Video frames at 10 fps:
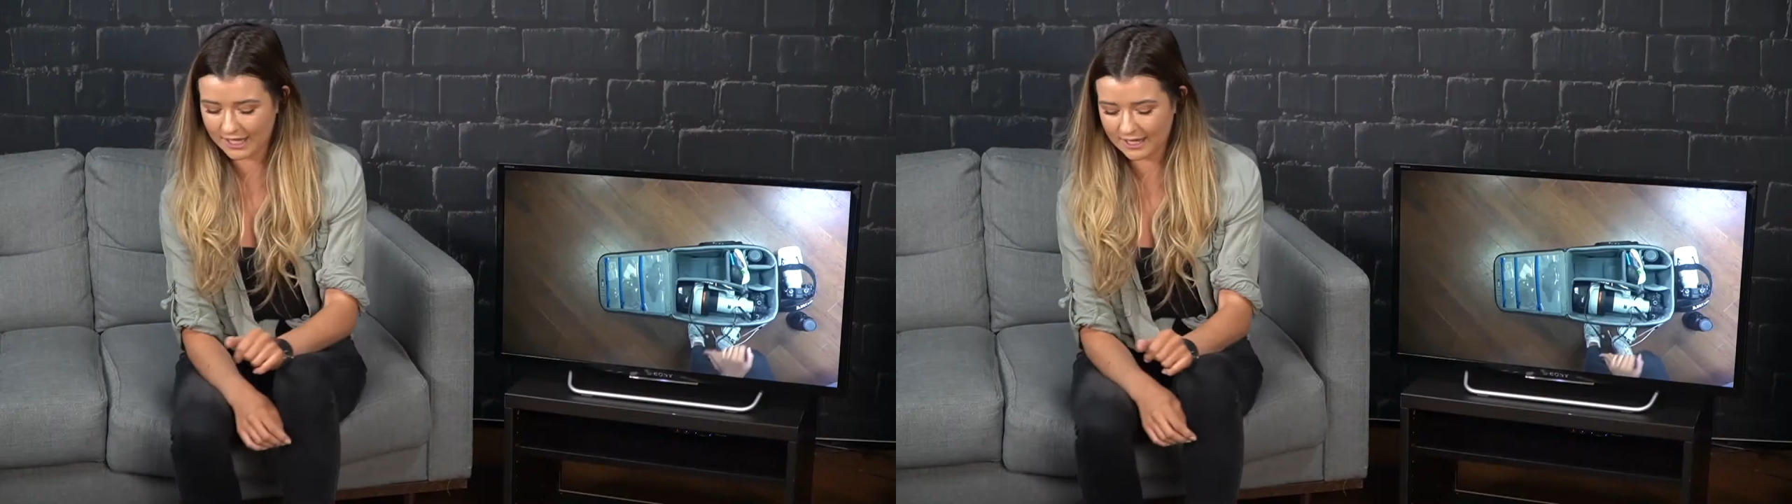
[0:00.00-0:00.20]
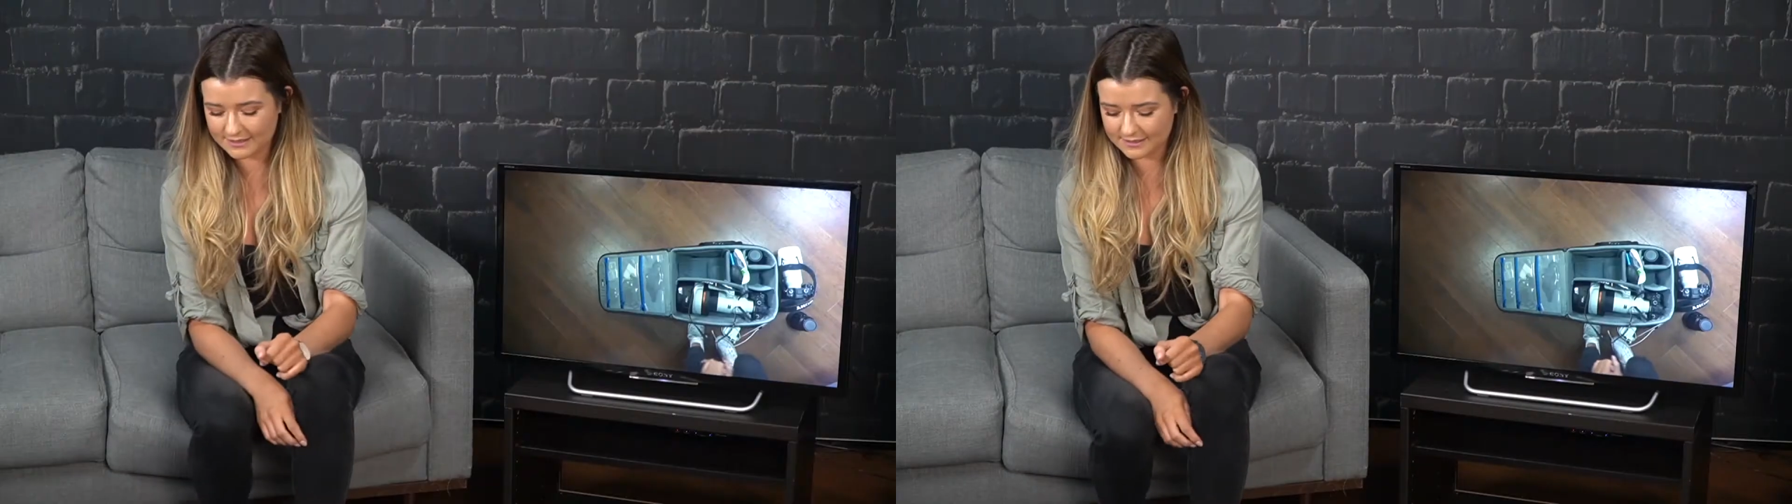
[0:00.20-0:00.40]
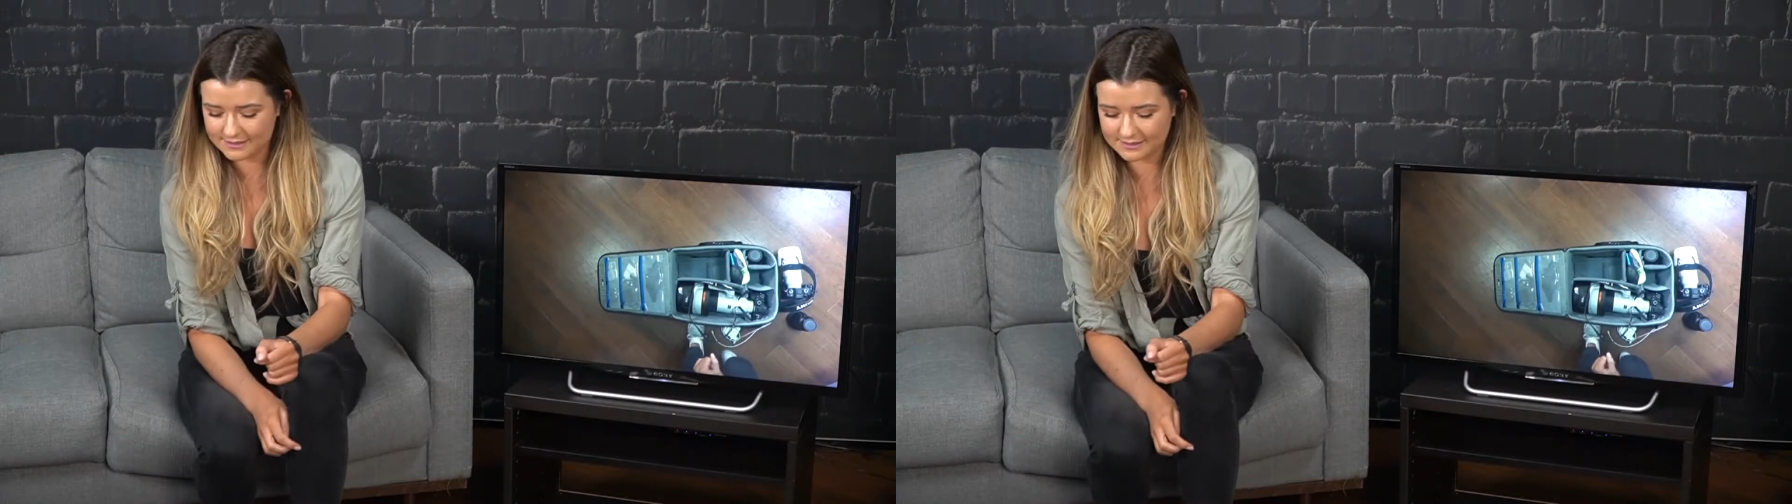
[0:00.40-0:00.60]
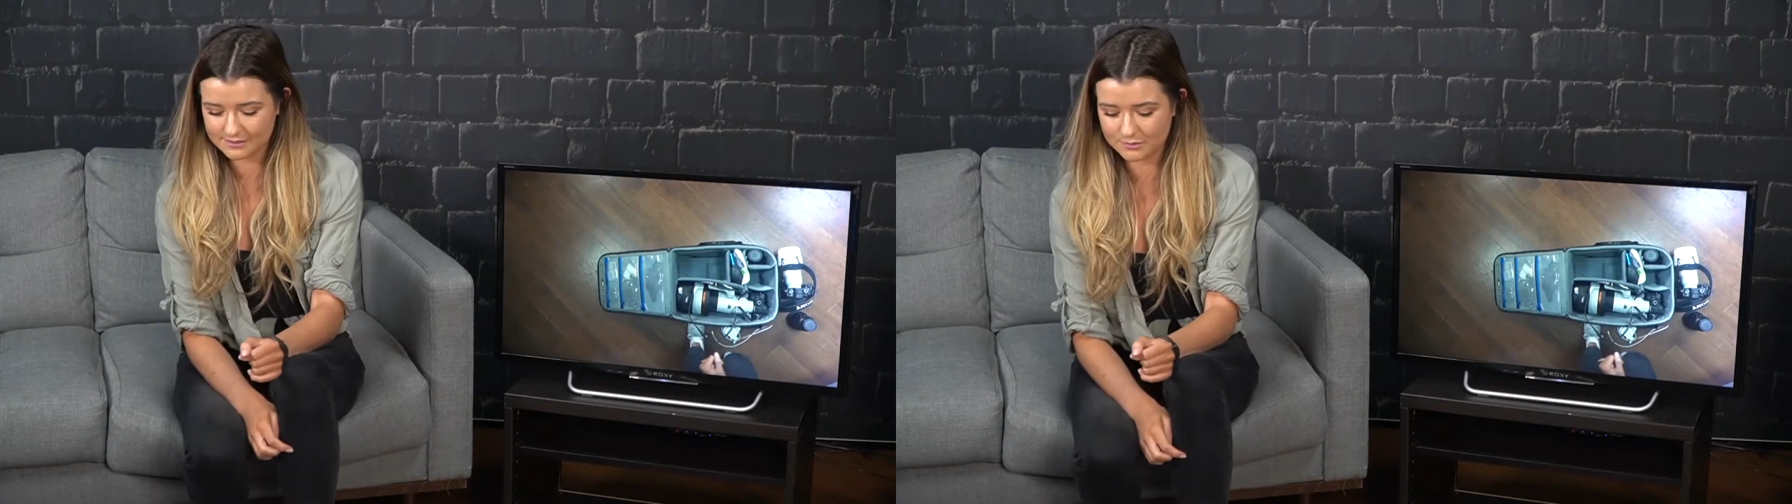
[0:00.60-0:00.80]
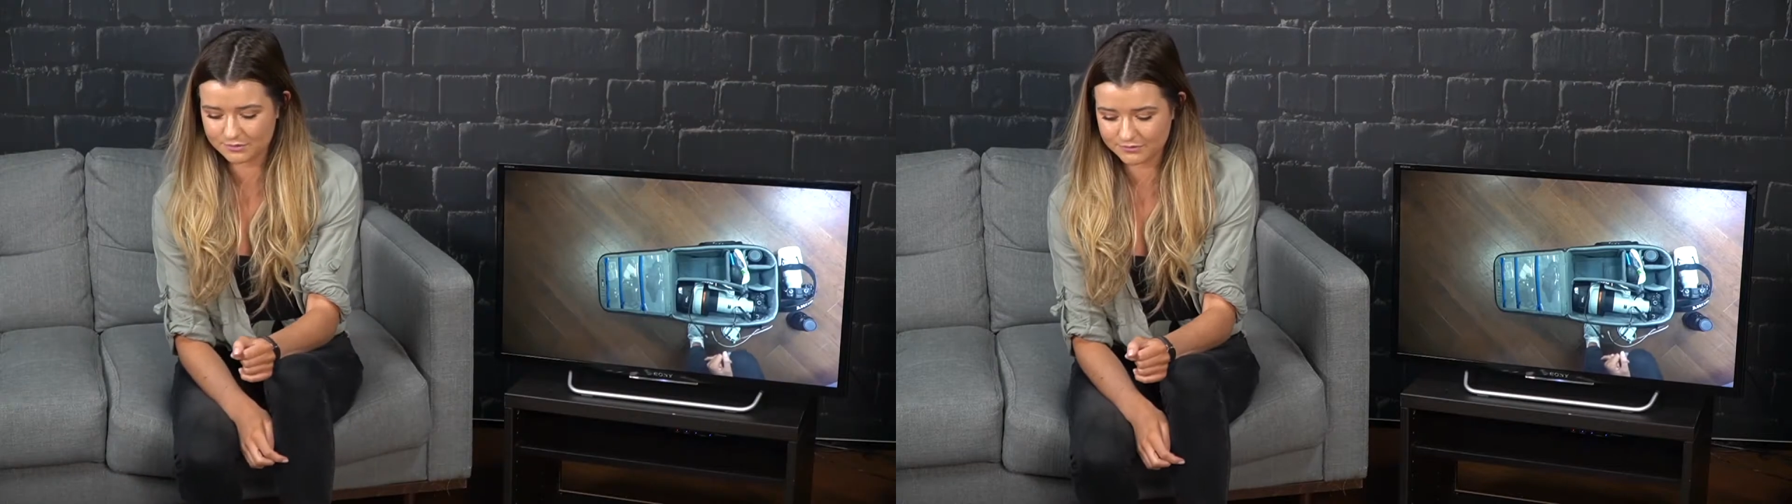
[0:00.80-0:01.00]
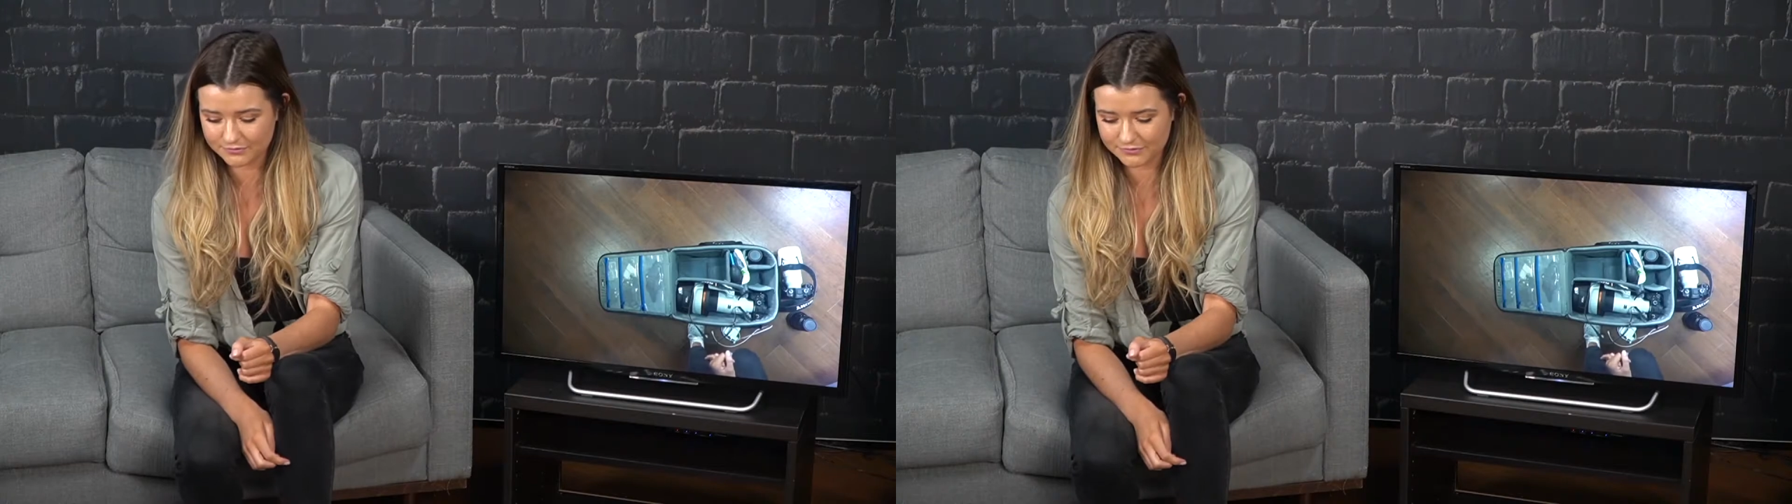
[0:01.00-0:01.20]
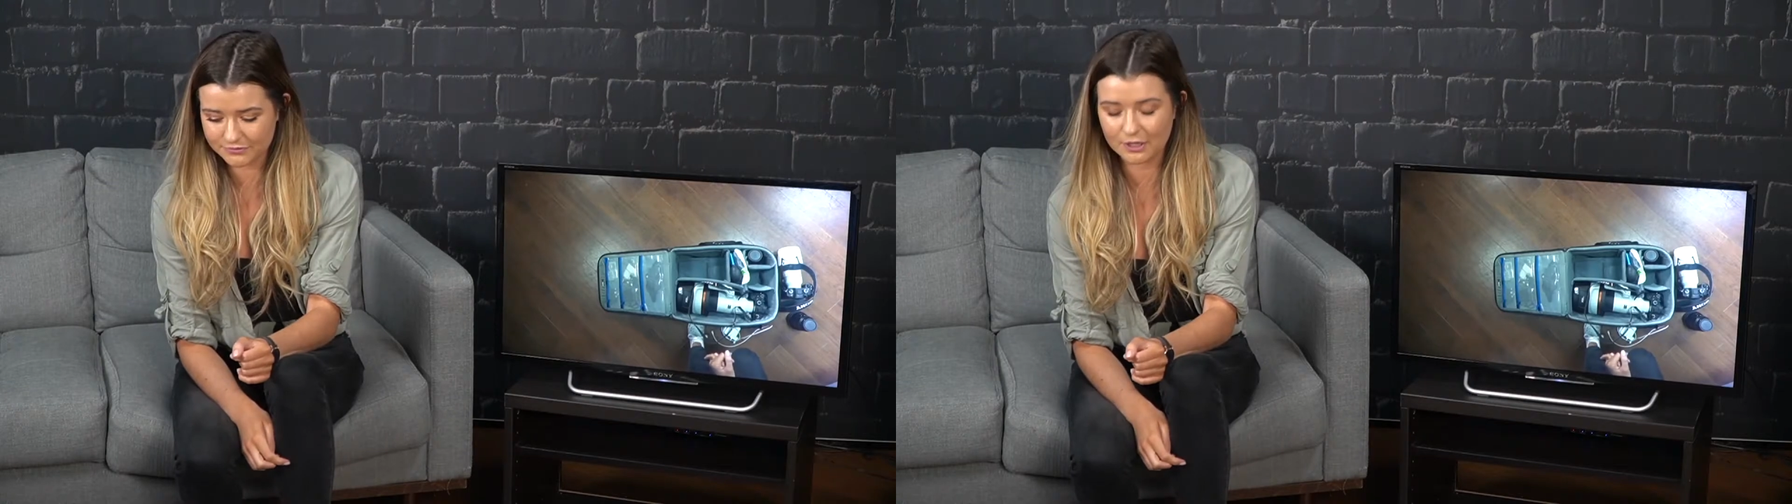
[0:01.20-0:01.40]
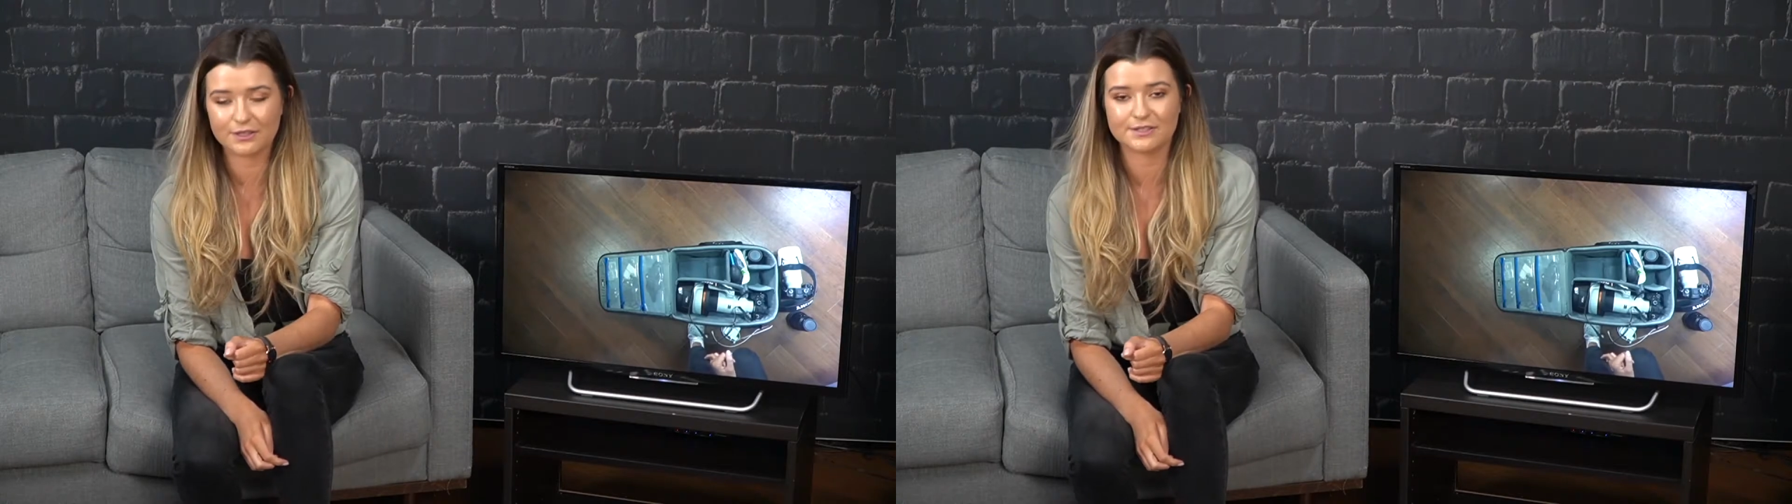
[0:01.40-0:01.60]
it gets sort of
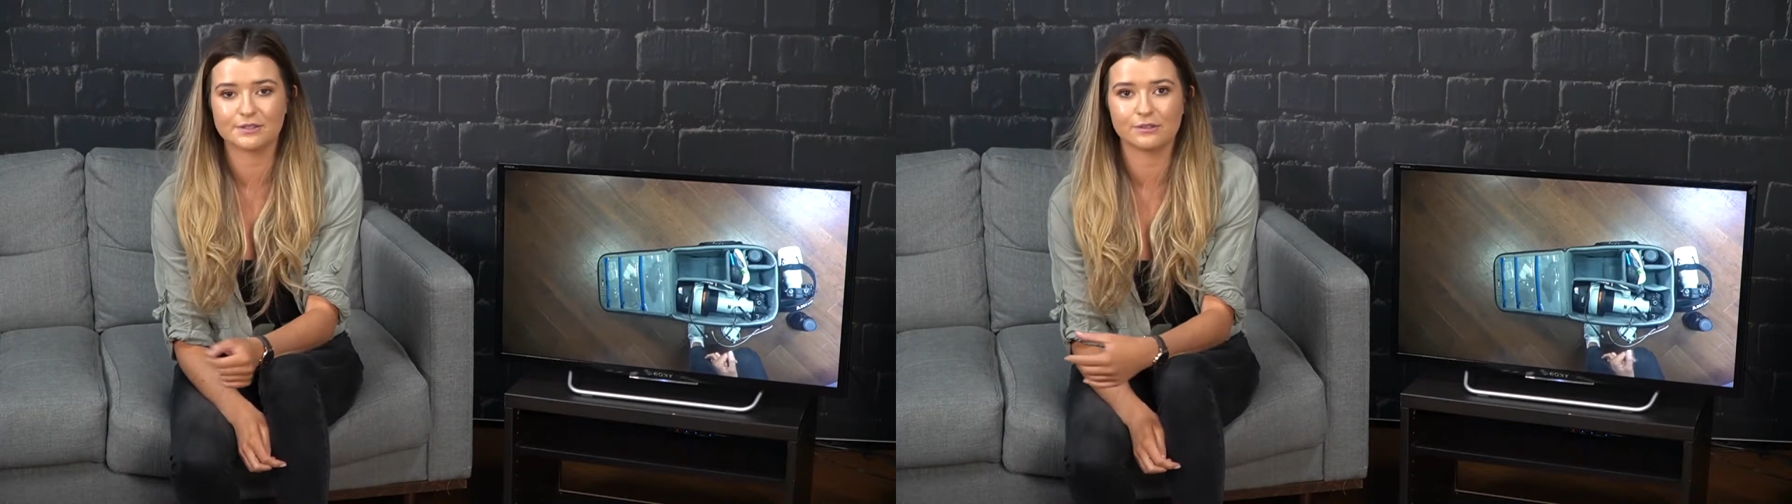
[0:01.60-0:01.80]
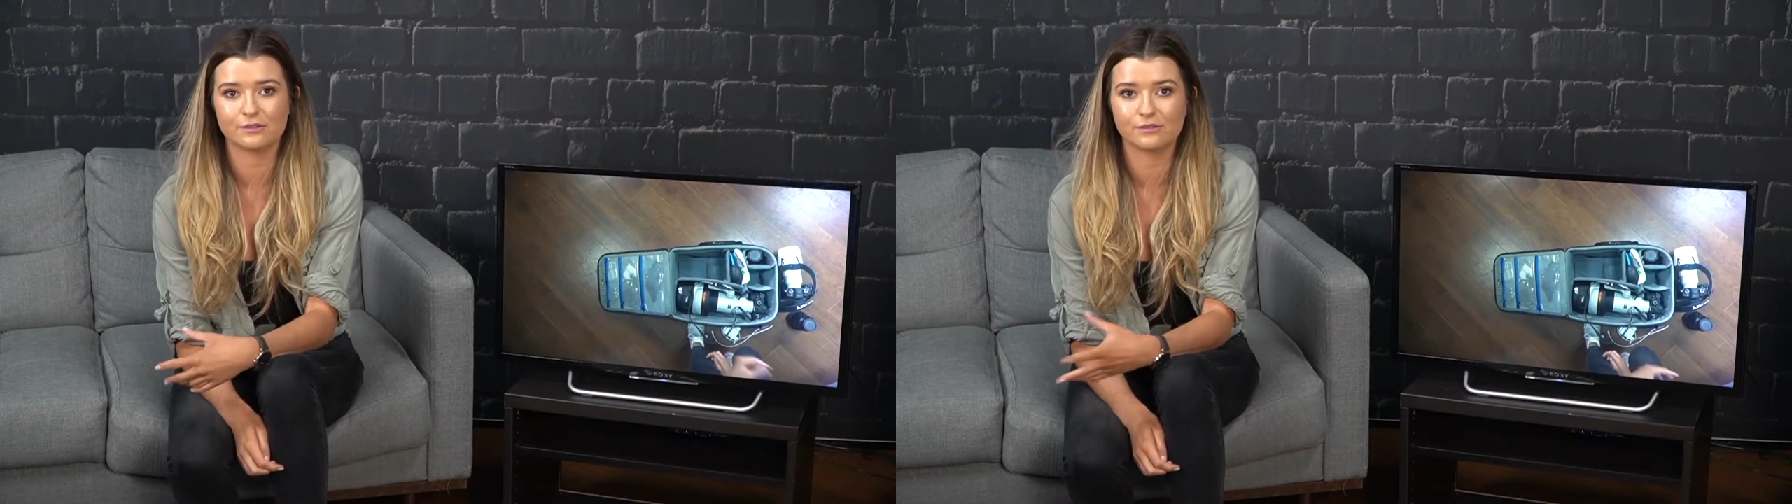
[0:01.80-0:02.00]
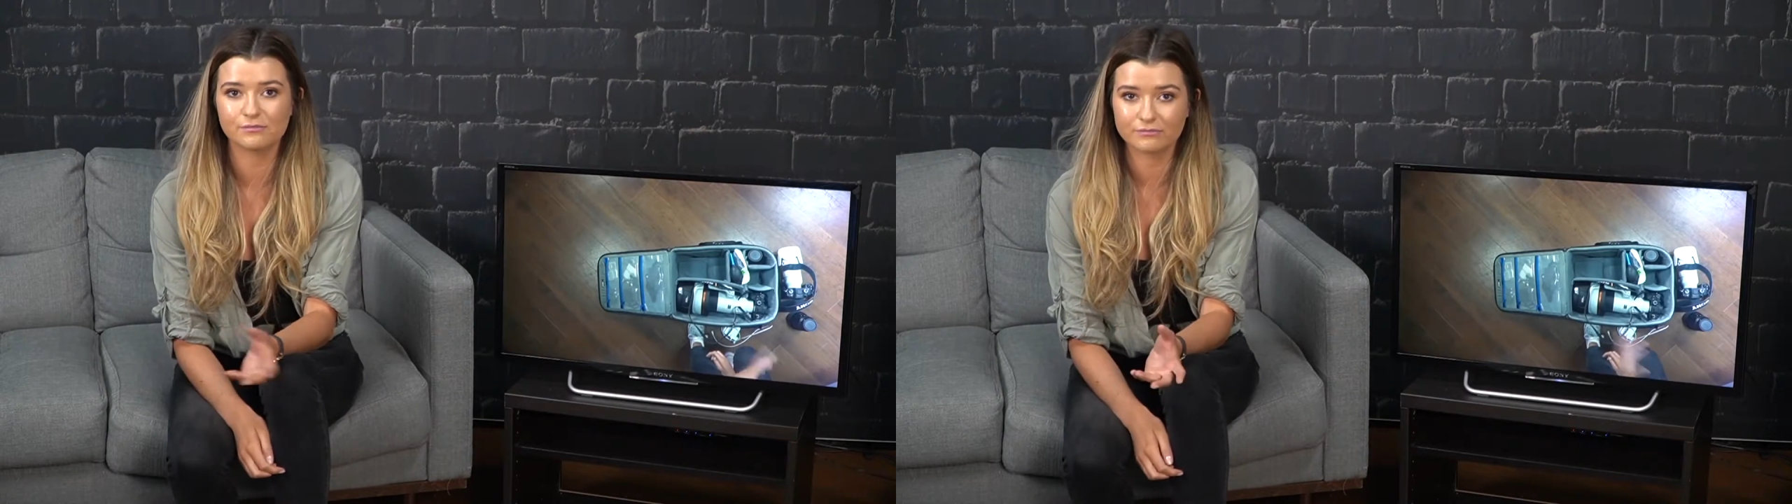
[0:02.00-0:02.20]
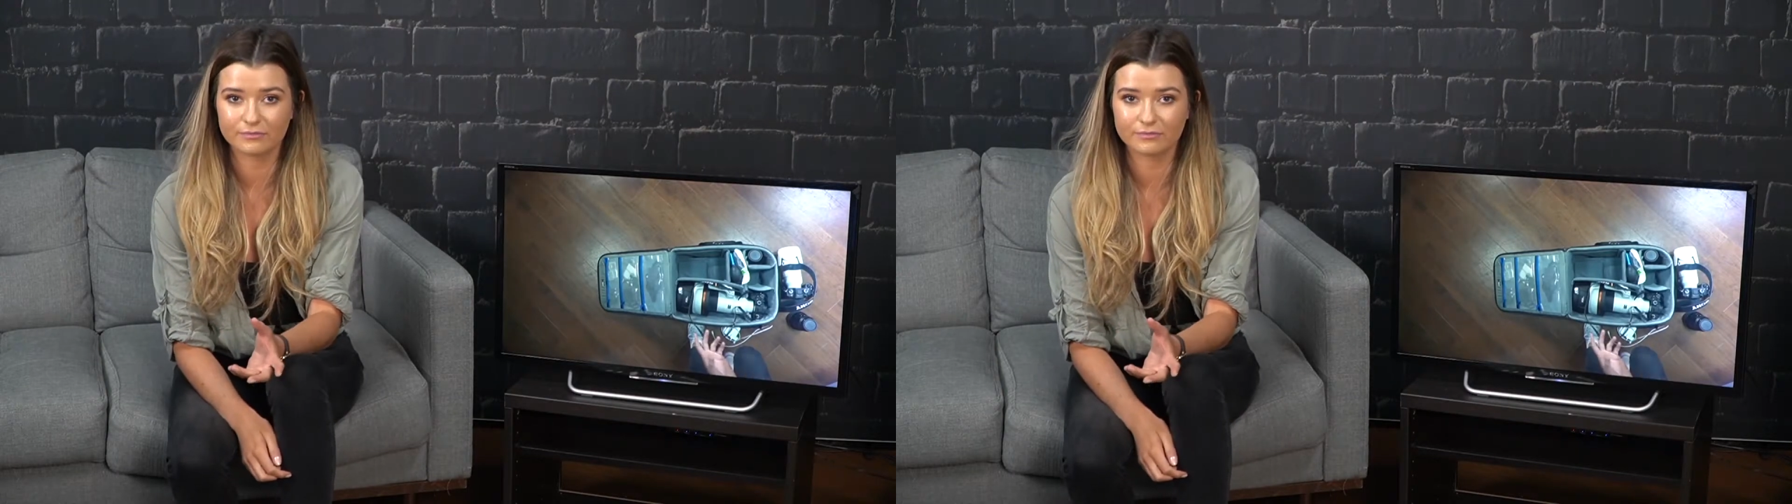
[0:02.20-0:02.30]
close to